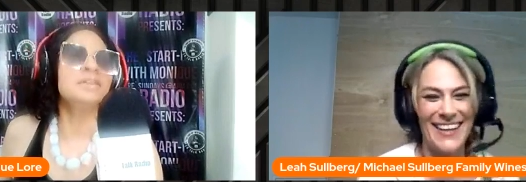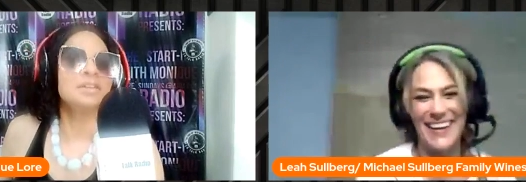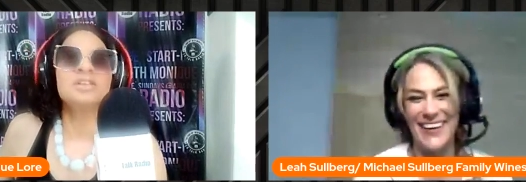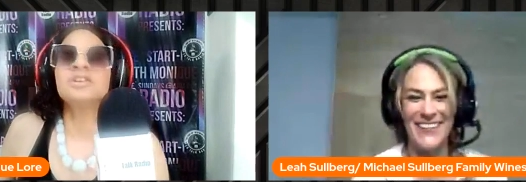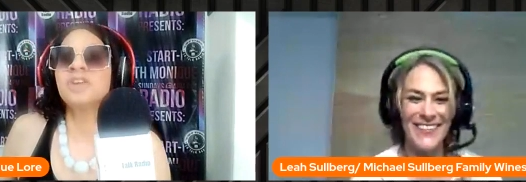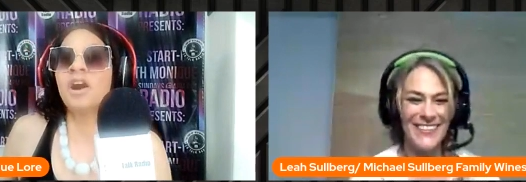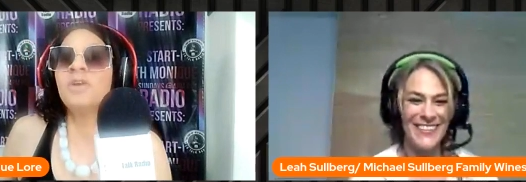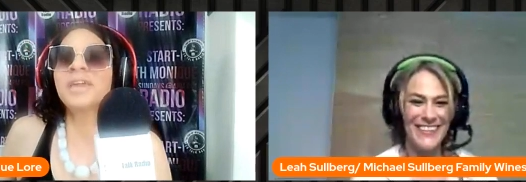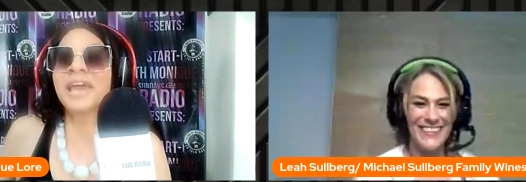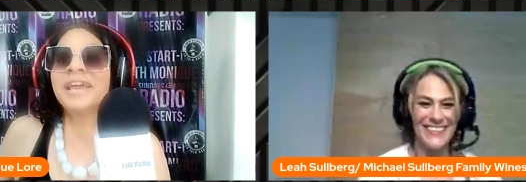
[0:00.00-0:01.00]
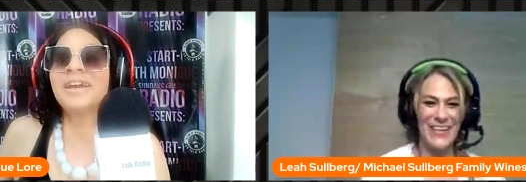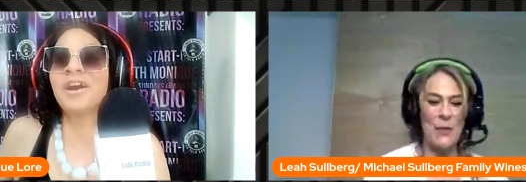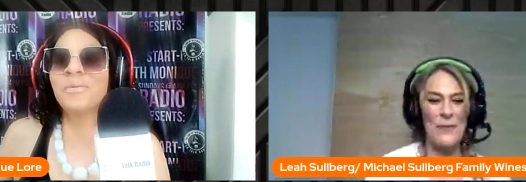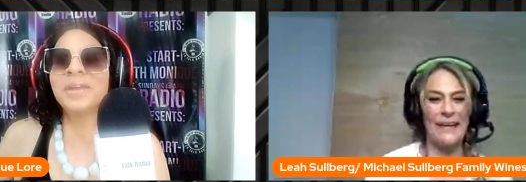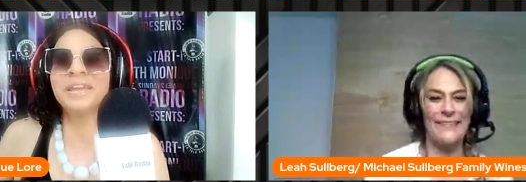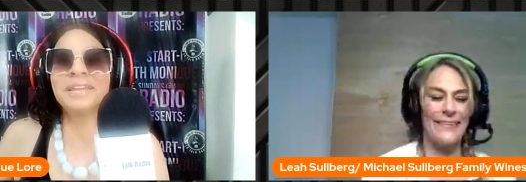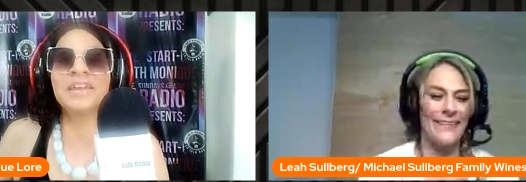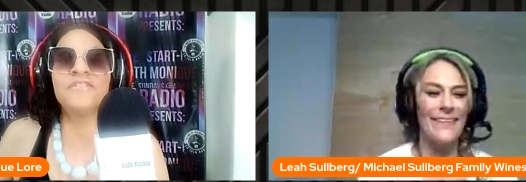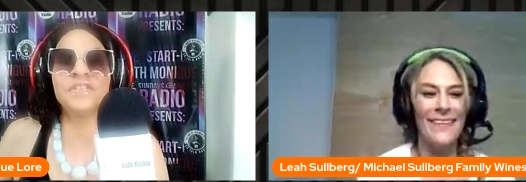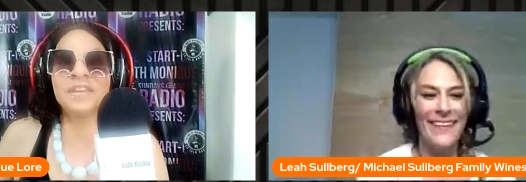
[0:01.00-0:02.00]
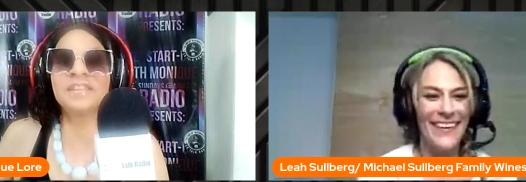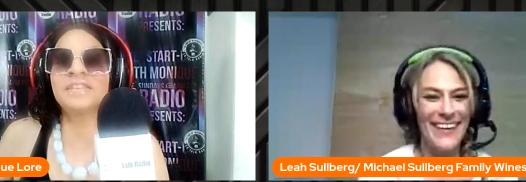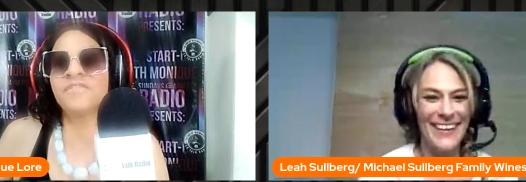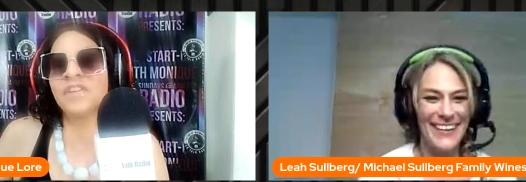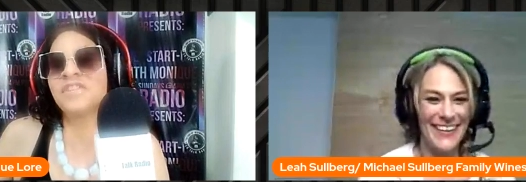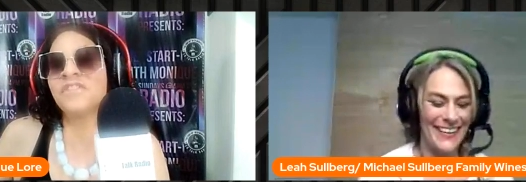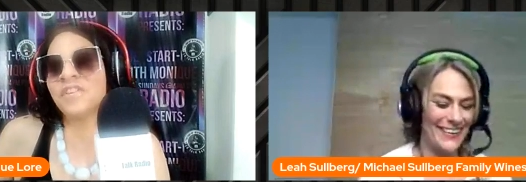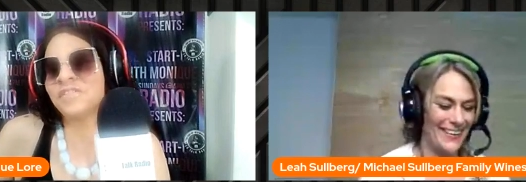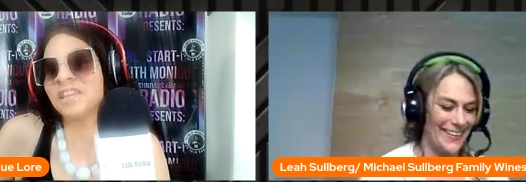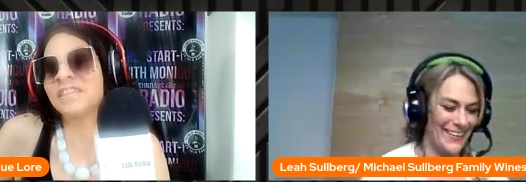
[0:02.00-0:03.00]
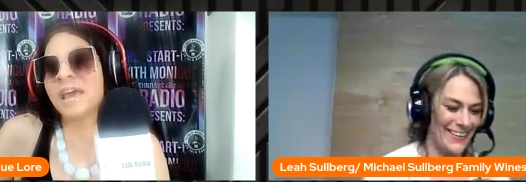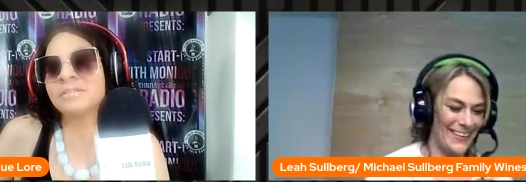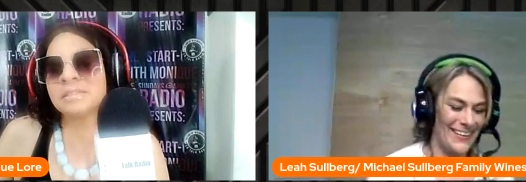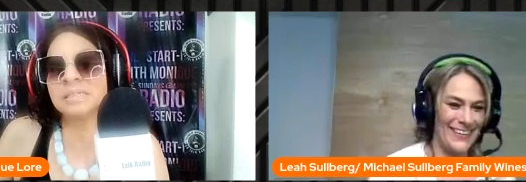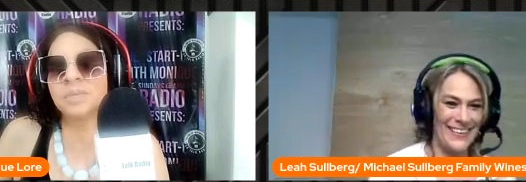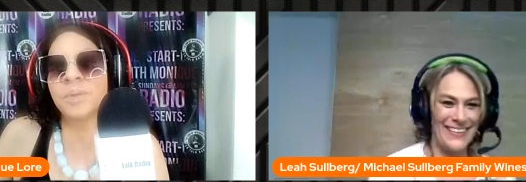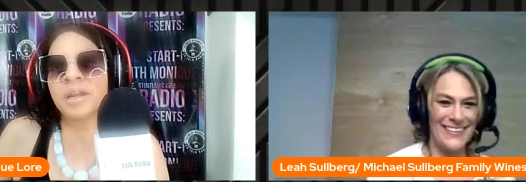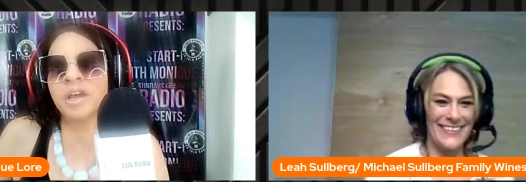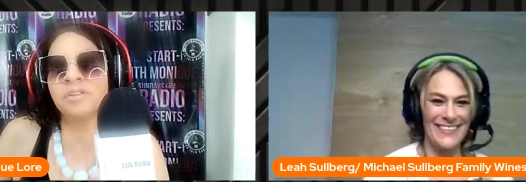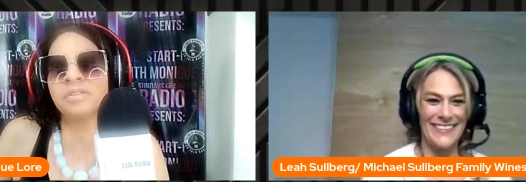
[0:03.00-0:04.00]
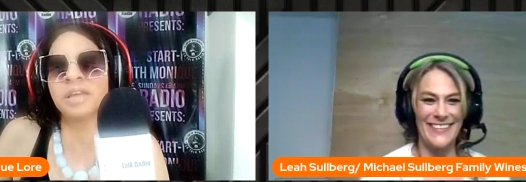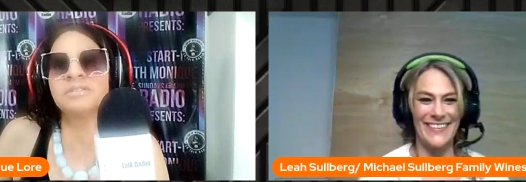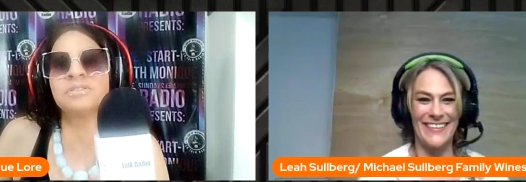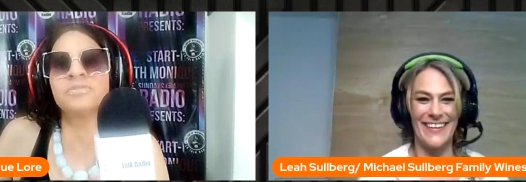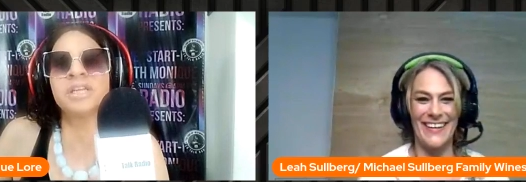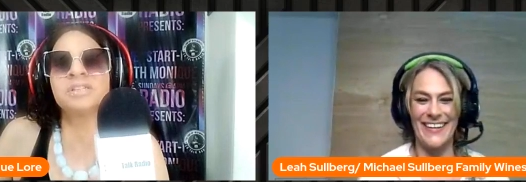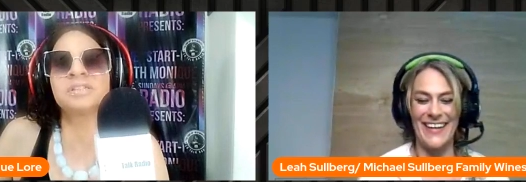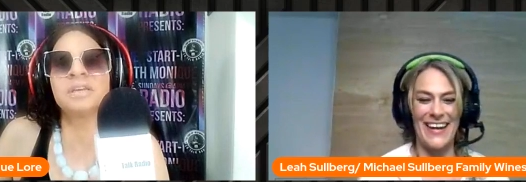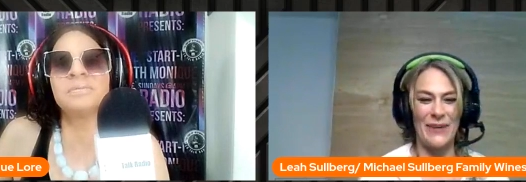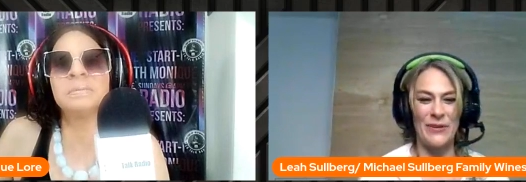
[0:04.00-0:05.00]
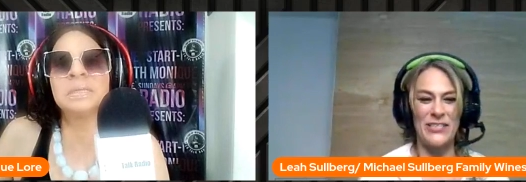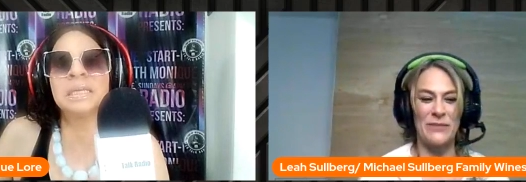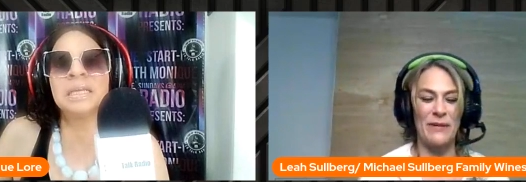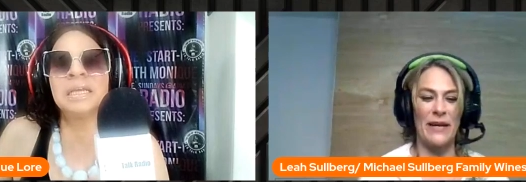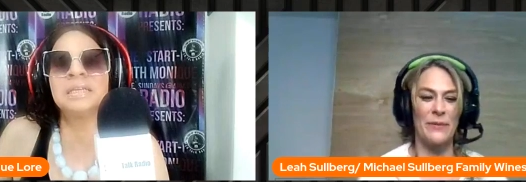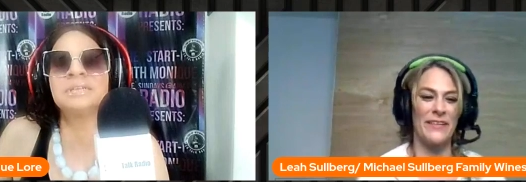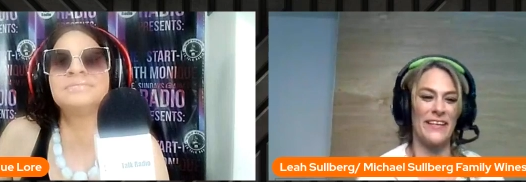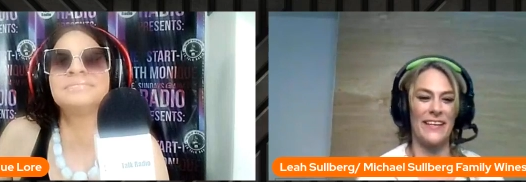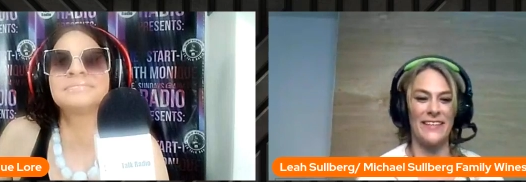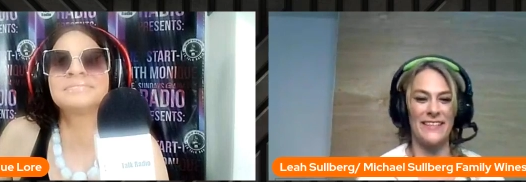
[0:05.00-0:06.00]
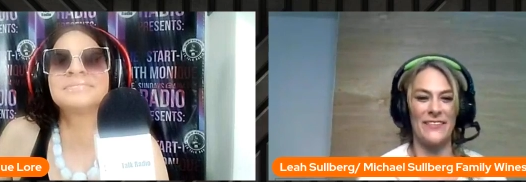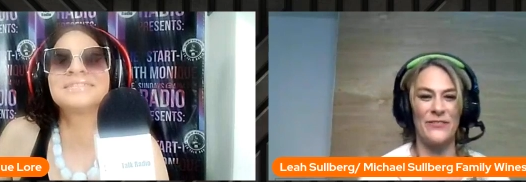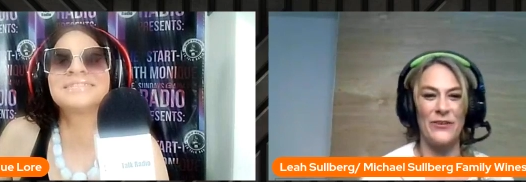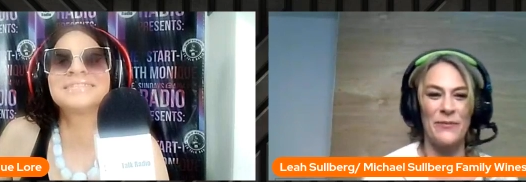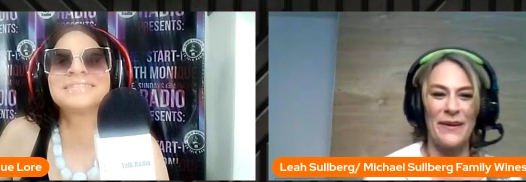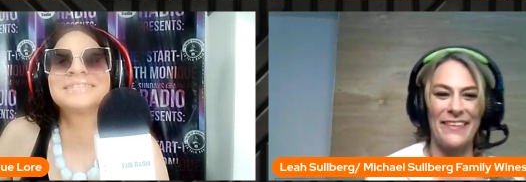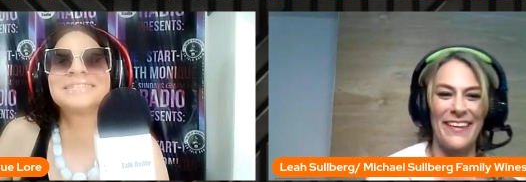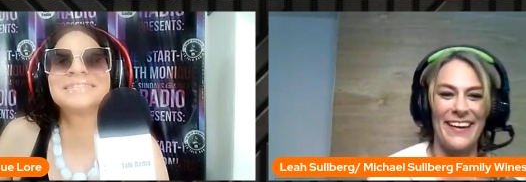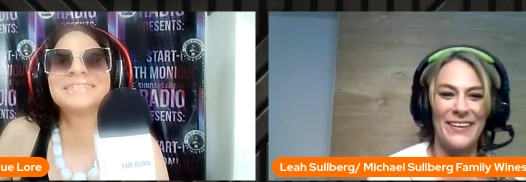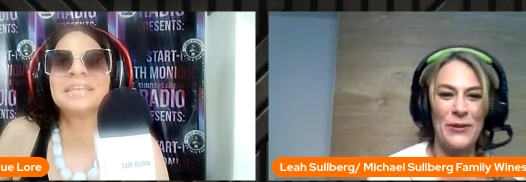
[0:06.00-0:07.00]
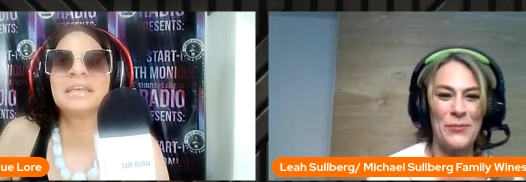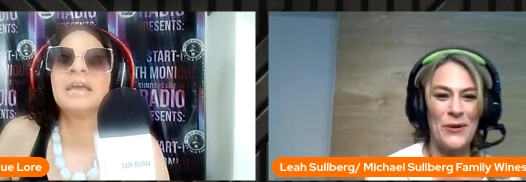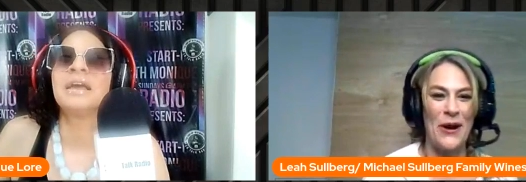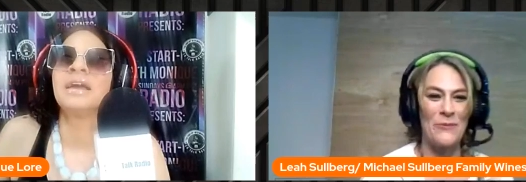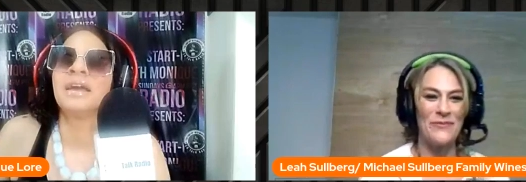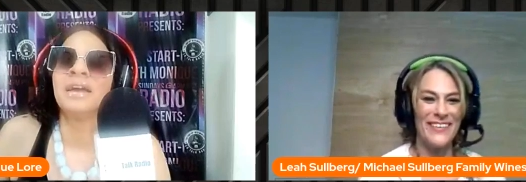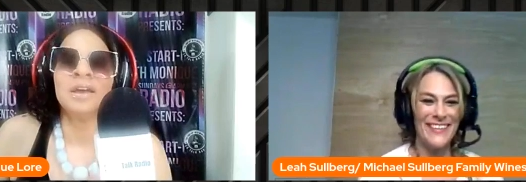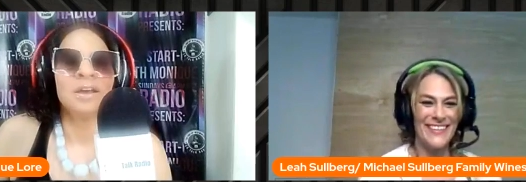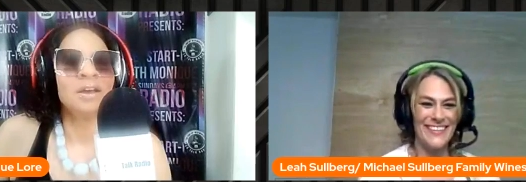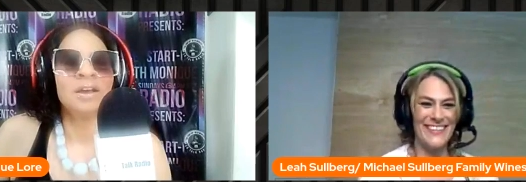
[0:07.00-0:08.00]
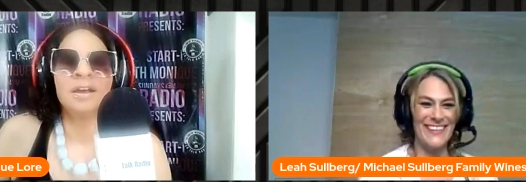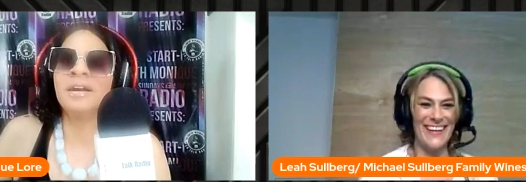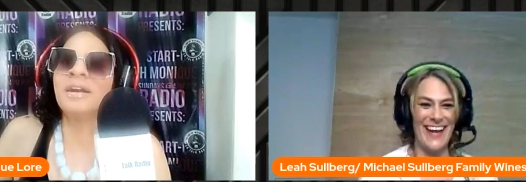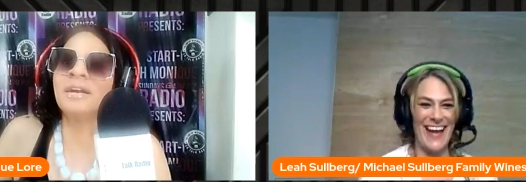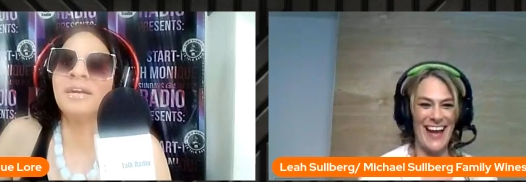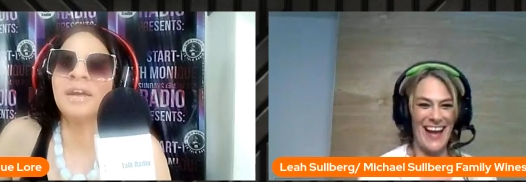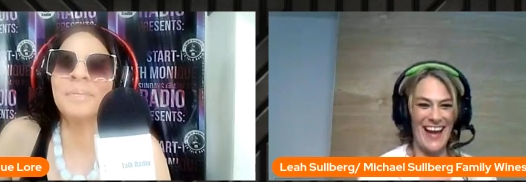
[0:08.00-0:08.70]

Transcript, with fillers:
Speaker 1: you know okay are no we at like 50000 to about 100000 yeah, we
Speaker 2: should be able to get it done for about that no problem
Speaker 1: well,